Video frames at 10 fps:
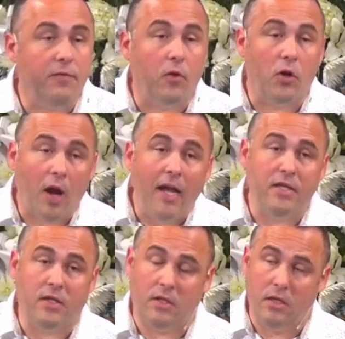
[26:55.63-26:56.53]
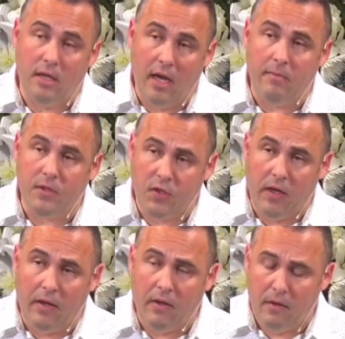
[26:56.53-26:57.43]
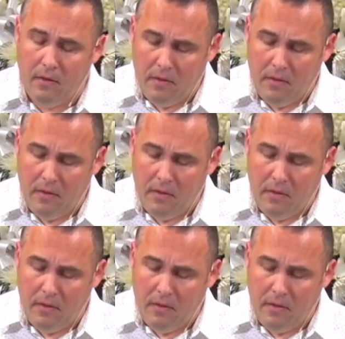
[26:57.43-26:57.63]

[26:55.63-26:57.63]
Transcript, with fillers: for Christ's name's sake.